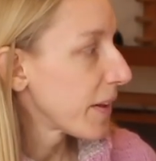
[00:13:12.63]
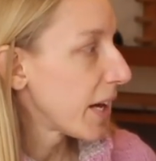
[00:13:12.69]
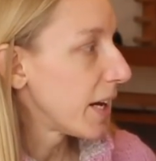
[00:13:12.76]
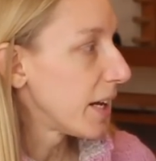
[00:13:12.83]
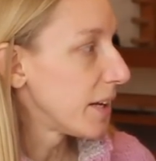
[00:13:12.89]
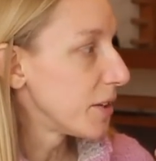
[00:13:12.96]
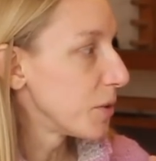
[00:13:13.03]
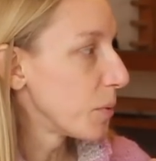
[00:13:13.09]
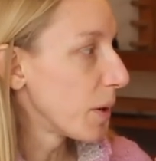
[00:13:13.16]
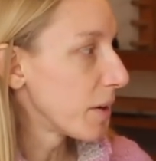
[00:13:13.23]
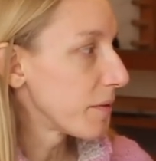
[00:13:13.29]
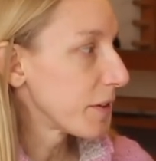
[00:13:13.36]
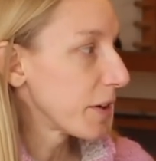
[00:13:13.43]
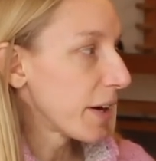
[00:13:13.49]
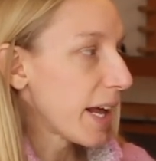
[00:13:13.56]
and you want
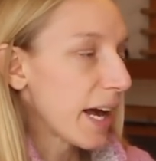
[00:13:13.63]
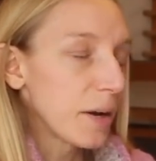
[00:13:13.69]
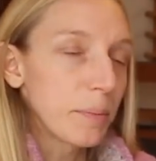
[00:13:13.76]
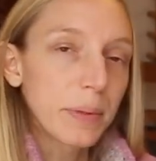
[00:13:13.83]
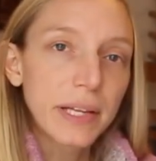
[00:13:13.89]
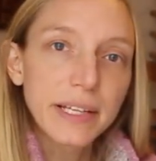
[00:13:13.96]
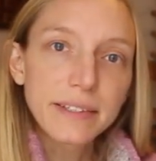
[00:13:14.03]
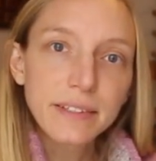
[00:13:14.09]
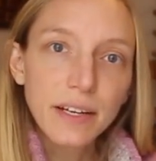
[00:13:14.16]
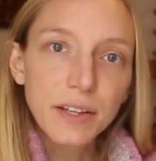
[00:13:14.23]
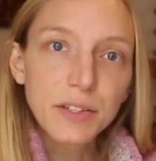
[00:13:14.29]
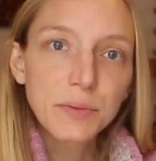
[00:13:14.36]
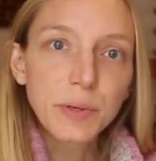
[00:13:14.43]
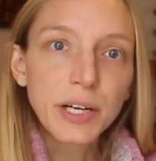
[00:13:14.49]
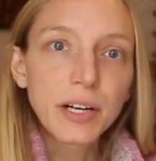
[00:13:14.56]
to figure out how to place it on
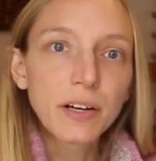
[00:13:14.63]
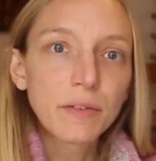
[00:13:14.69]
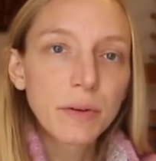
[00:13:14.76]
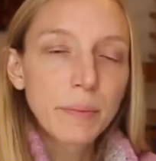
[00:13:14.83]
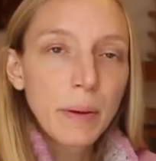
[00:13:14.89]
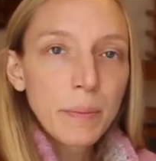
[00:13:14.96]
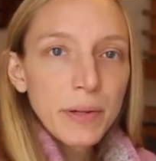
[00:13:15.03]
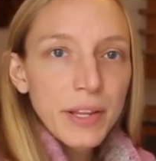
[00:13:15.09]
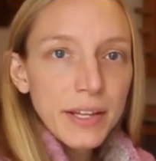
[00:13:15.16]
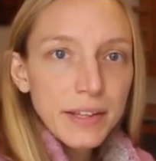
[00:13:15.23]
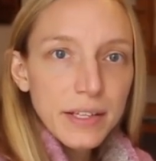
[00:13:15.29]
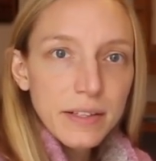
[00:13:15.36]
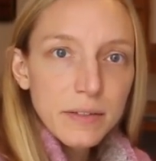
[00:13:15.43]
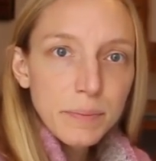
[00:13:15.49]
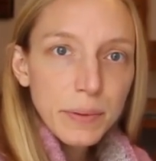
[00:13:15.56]
the sweater, remember that
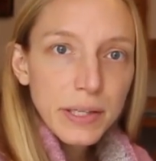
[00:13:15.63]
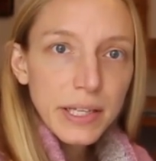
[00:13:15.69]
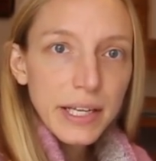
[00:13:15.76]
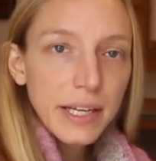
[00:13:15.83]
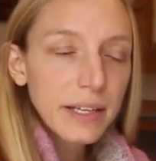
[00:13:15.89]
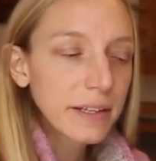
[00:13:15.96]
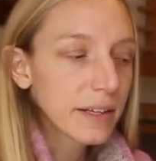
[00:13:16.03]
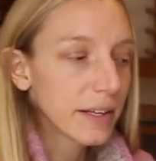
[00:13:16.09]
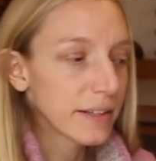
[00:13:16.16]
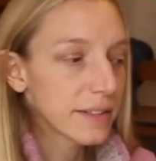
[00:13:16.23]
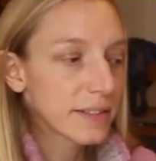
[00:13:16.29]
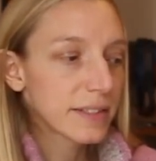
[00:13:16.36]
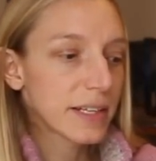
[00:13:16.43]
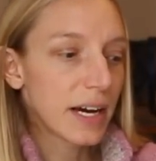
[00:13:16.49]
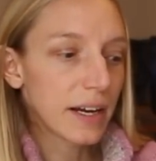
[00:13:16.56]
these plain kind of
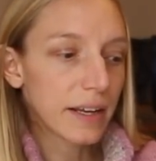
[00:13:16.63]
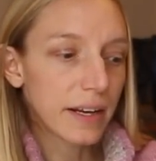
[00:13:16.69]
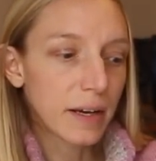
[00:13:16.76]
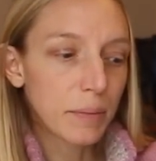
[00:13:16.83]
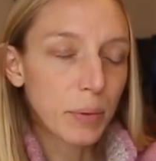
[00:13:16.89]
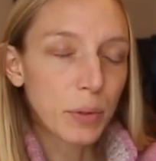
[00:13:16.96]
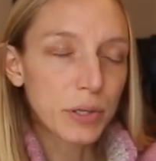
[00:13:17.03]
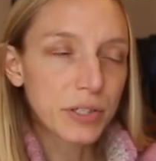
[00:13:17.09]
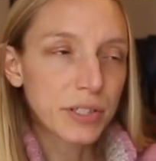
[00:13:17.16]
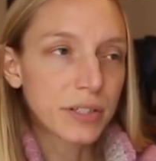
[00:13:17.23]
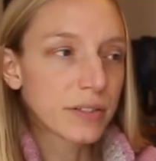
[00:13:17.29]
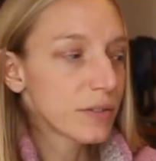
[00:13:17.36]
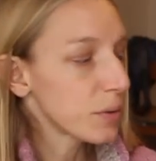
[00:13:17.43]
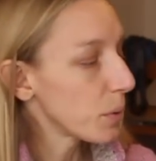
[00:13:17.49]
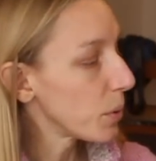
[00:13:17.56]
stockinette
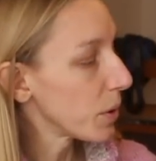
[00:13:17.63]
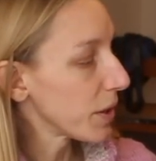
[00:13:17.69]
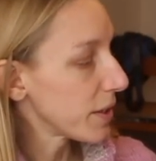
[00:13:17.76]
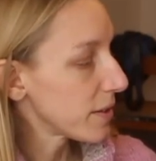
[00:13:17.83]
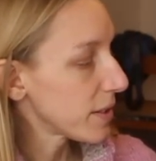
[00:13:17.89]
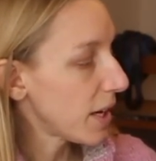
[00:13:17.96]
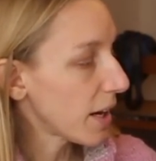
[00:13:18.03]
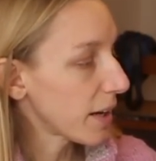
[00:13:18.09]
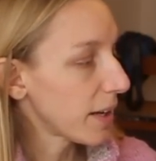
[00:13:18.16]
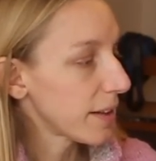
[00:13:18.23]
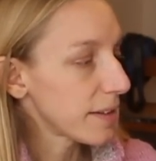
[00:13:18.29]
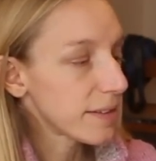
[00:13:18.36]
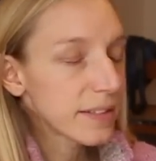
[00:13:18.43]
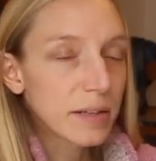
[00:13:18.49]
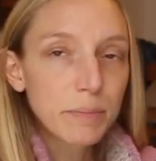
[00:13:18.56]
portions or the
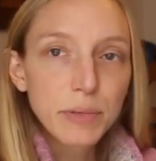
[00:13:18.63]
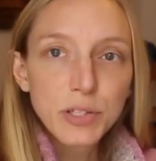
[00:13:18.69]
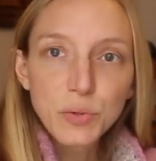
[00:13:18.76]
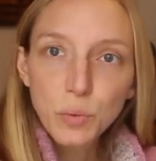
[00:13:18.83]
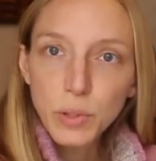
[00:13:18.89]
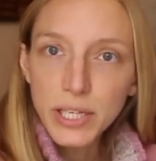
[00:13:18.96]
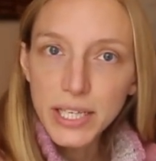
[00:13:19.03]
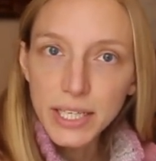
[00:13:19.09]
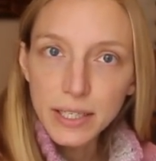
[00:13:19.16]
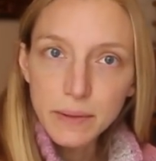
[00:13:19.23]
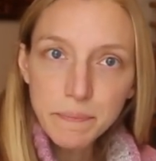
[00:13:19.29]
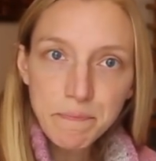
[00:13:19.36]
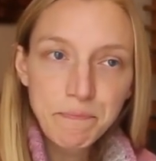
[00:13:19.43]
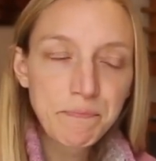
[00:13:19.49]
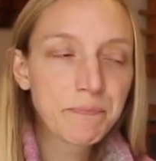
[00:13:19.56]
stockinette that's in
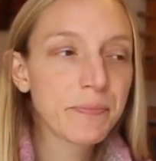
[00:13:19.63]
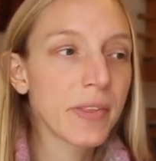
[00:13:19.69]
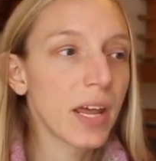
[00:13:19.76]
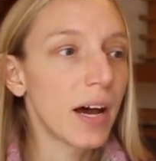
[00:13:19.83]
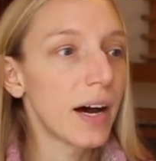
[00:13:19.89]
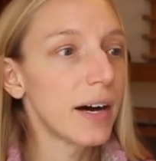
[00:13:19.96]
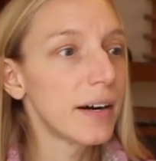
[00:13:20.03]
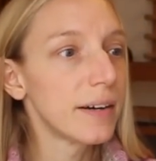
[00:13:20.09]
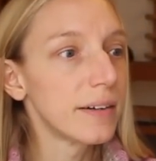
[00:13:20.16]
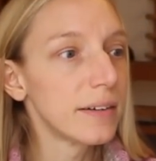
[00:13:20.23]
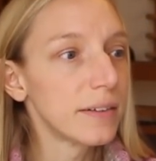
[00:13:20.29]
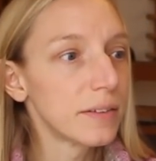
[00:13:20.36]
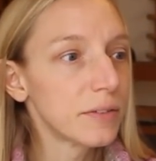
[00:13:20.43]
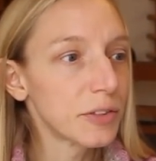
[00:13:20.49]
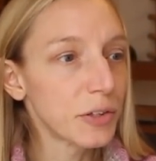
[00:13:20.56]
between
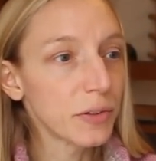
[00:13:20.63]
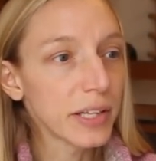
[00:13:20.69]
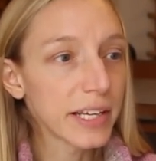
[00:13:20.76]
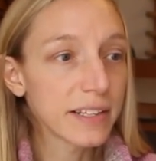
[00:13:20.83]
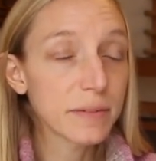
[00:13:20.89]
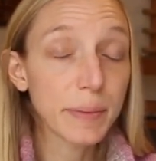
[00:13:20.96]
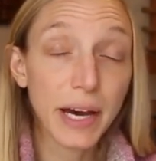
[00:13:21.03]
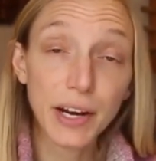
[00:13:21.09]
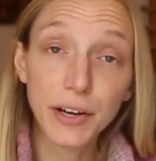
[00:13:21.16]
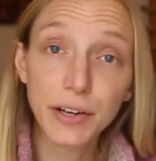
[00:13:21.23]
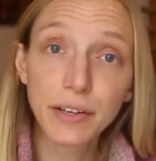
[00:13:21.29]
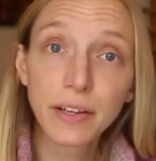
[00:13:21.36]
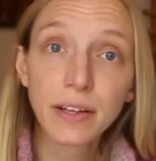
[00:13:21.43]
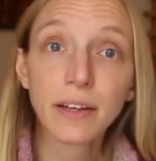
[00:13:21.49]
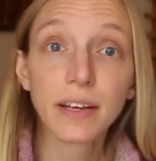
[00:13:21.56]
uh, your lace
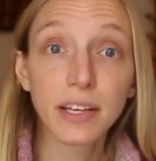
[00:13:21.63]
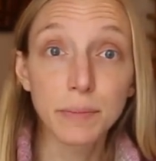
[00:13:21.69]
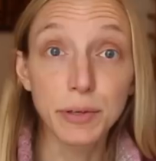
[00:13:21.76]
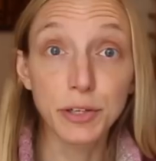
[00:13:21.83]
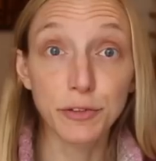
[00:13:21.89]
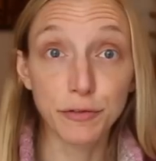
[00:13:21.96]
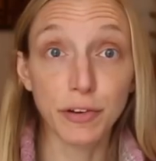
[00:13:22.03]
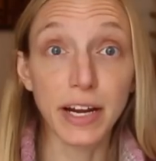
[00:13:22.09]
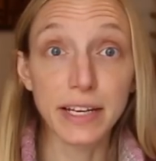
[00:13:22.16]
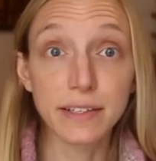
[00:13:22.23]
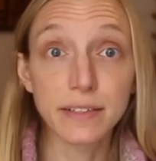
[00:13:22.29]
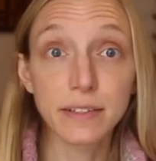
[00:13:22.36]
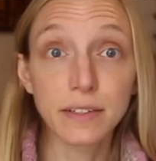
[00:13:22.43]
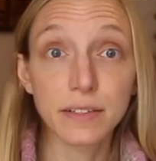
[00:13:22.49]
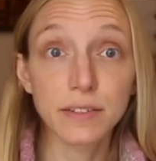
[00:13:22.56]
pattern can be your
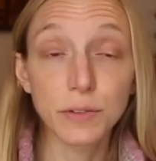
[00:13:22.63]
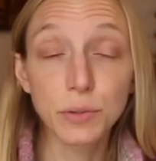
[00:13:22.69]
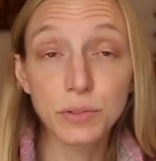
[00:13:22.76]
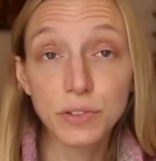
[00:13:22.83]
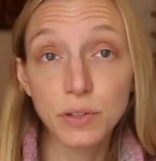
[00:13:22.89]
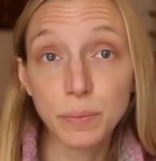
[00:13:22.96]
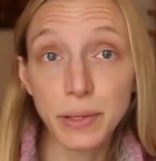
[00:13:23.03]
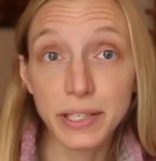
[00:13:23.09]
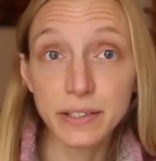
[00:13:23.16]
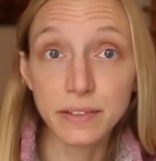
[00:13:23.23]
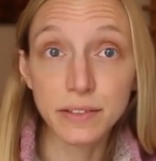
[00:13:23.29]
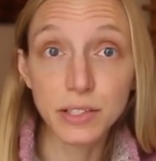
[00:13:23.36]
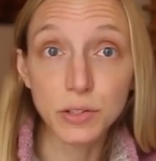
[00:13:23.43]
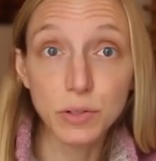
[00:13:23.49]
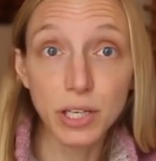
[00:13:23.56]
friend, because those are the
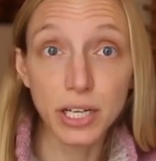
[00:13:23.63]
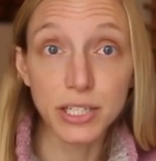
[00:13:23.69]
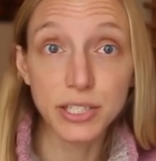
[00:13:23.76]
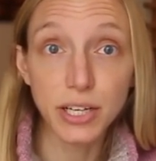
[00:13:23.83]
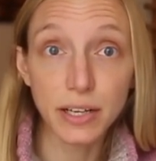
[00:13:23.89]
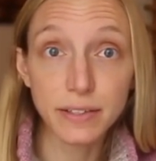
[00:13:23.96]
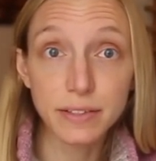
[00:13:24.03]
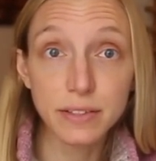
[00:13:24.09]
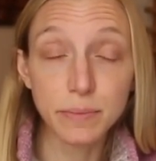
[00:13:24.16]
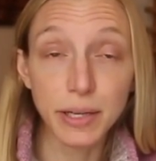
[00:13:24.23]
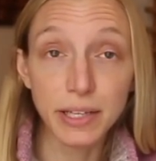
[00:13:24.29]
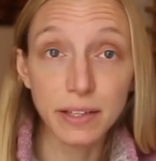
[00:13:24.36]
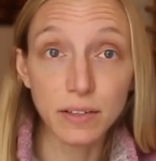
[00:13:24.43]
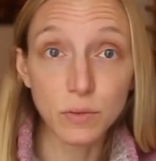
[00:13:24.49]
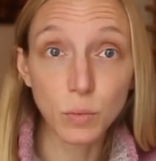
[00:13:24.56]
places that you can adjust to
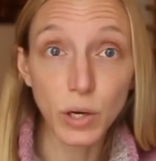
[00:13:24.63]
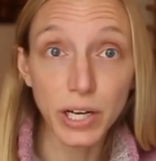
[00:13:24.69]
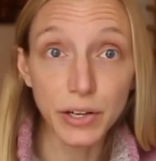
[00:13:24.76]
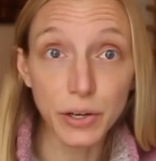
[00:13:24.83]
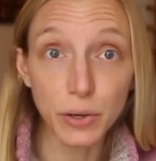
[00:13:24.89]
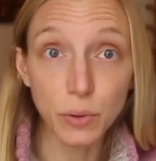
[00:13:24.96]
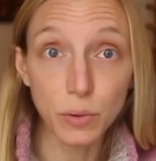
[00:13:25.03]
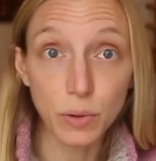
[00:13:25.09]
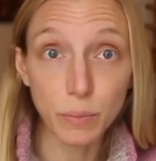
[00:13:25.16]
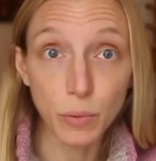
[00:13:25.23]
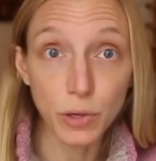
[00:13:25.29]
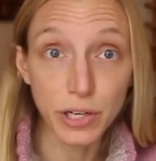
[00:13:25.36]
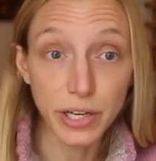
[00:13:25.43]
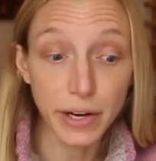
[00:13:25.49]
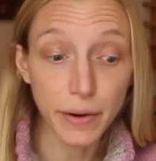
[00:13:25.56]
make things wider or
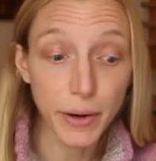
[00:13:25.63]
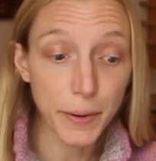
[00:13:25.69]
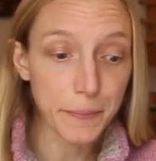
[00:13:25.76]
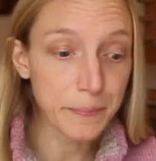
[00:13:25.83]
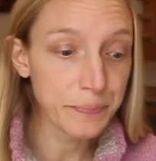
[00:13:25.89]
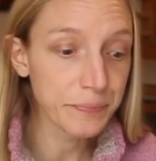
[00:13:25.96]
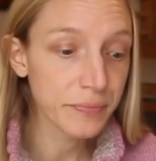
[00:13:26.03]
more narrow.